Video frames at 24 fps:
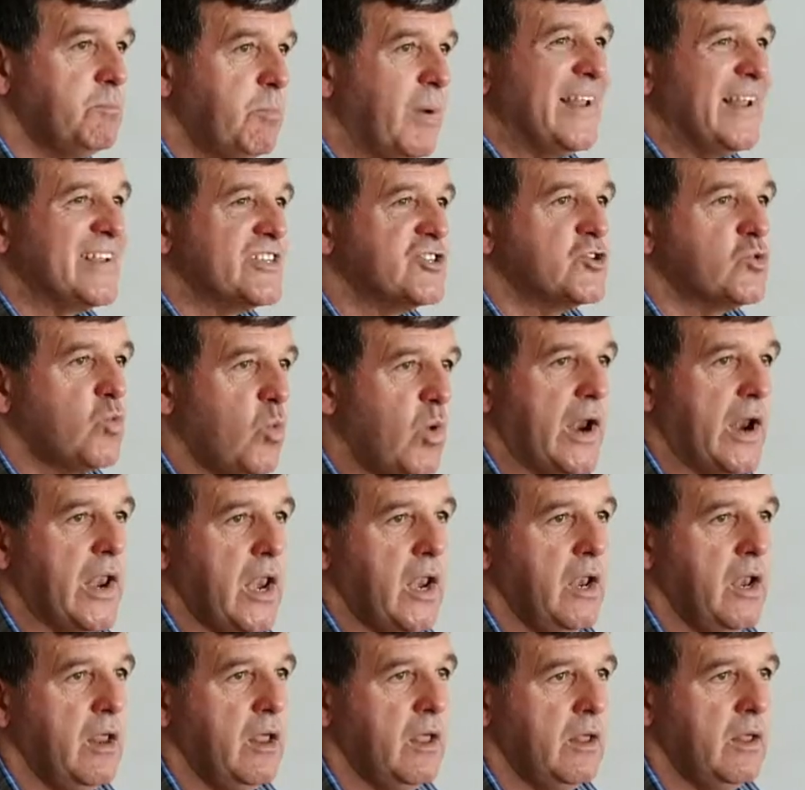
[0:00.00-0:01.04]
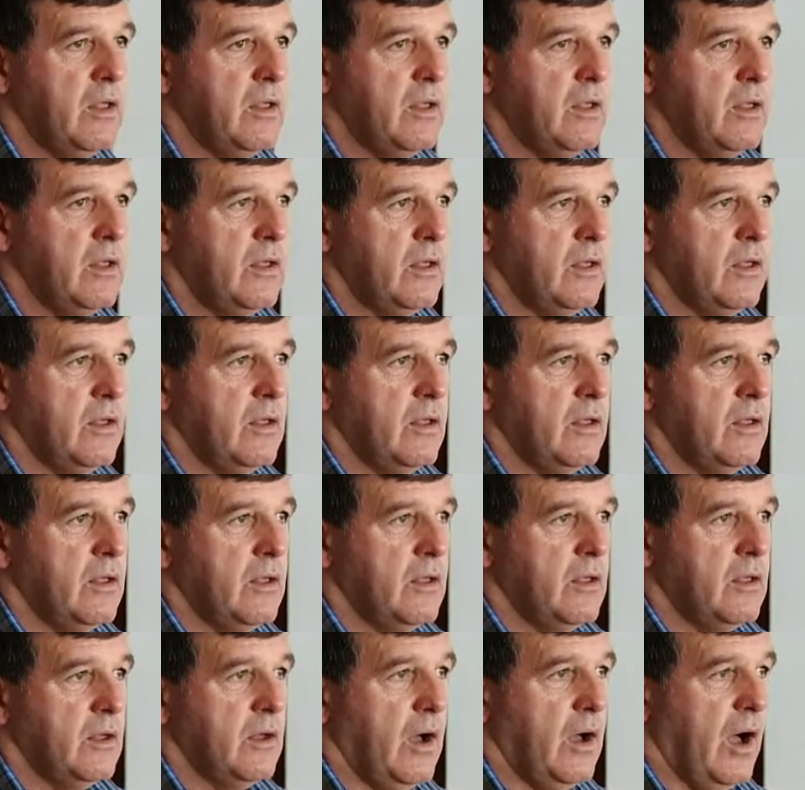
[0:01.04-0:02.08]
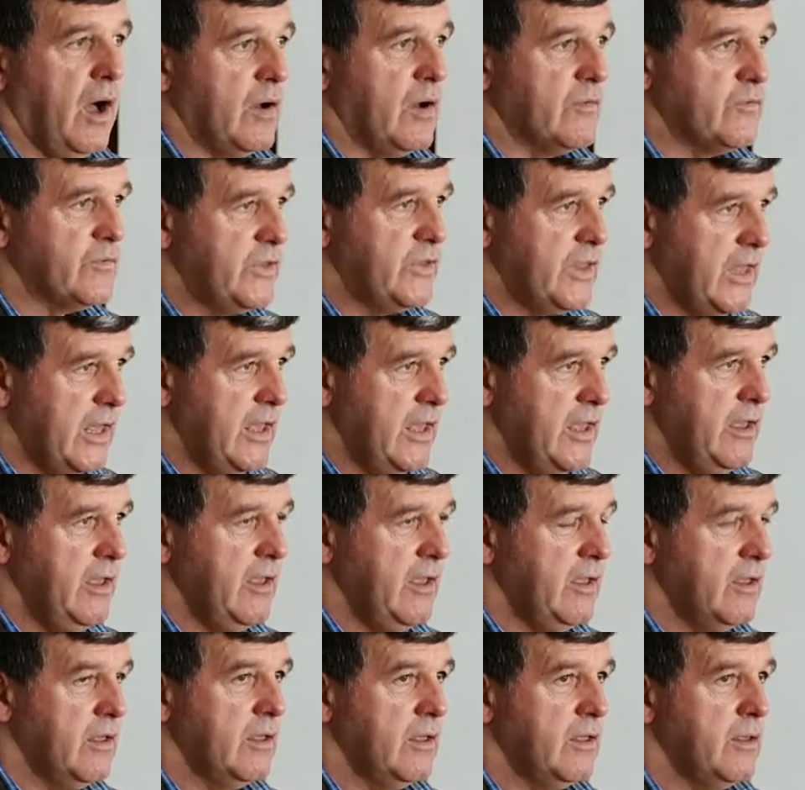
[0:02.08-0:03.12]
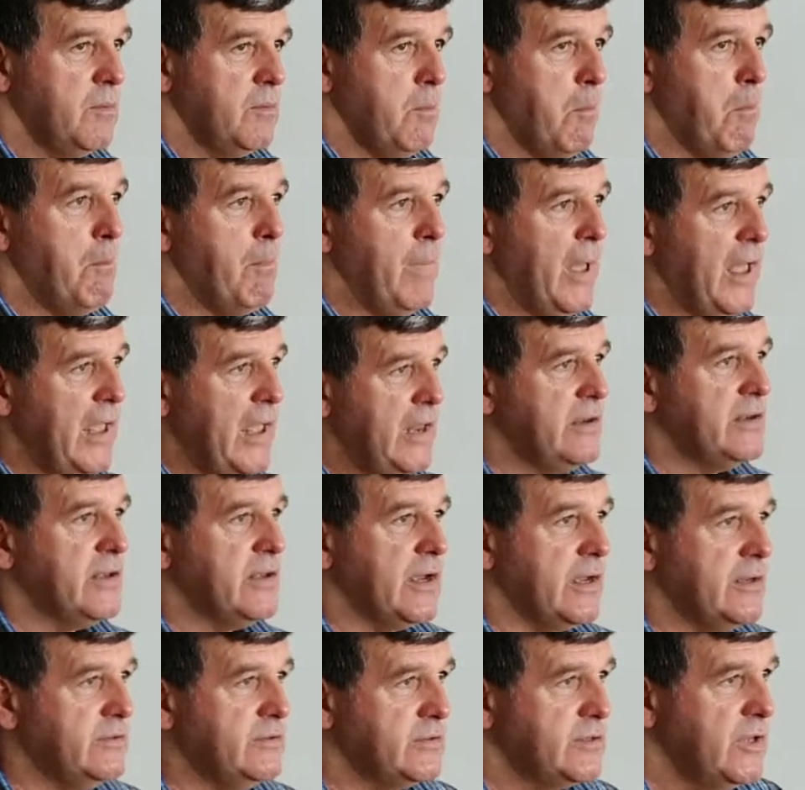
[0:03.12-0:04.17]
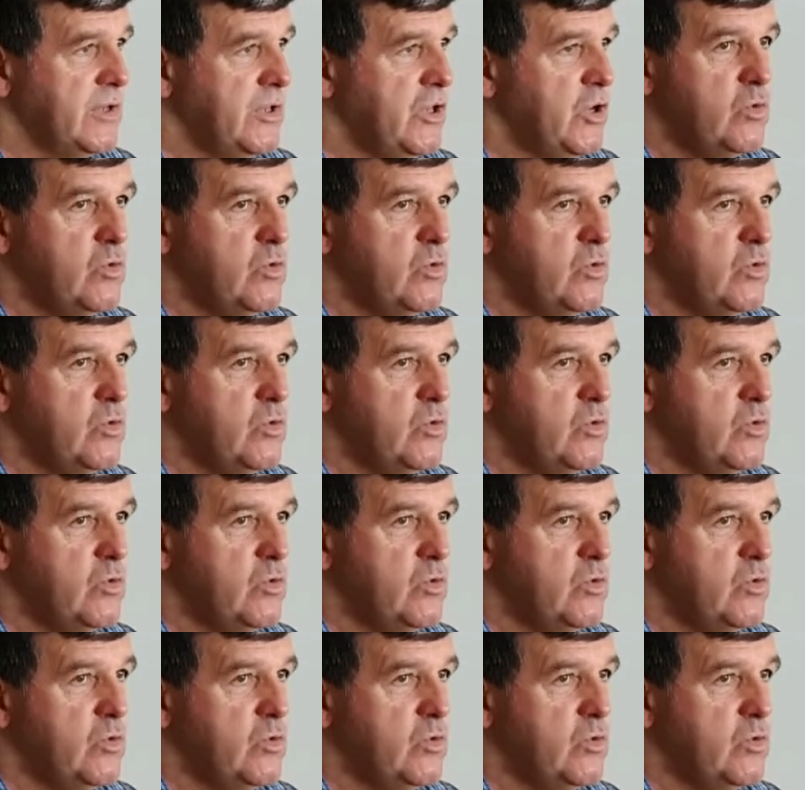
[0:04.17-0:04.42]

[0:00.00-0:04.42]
plus one of their mandate, you